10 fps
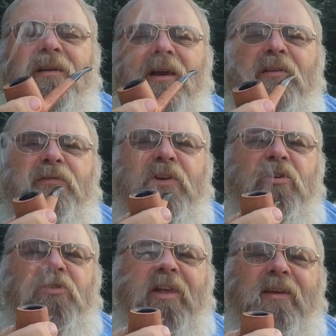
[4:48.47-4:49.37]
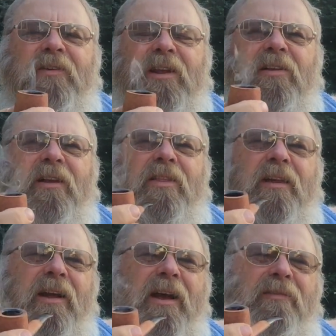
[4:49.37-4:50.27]
unfinished Savinelli
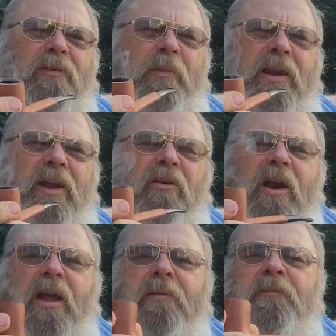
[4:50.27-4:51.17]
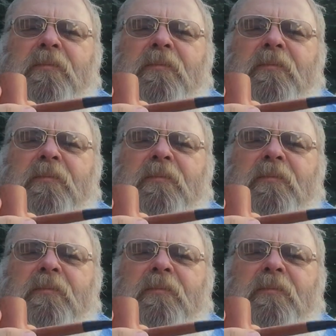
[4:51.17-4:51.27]
that I got from Eddie Gray.